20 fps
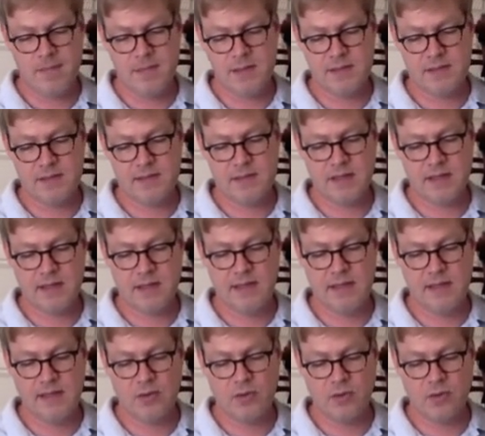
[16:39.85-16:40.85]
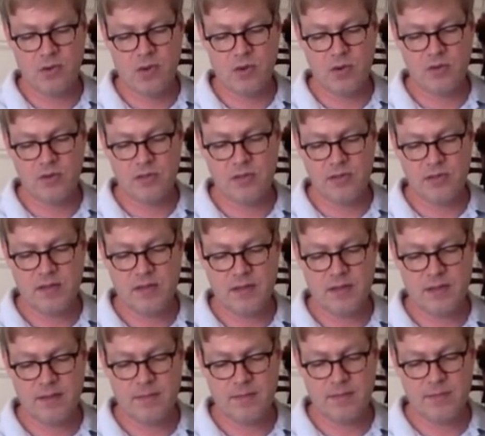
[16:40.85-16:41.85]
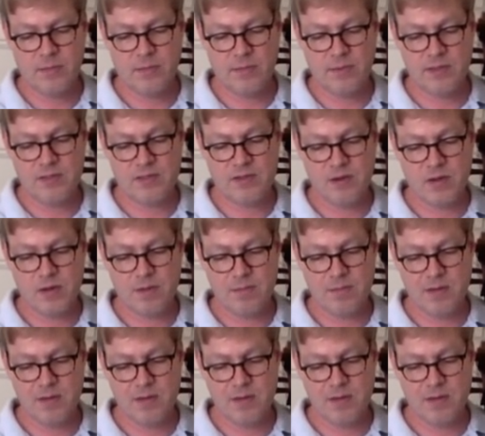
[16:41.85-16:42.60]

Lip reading: This is a Guy Laurent 3-star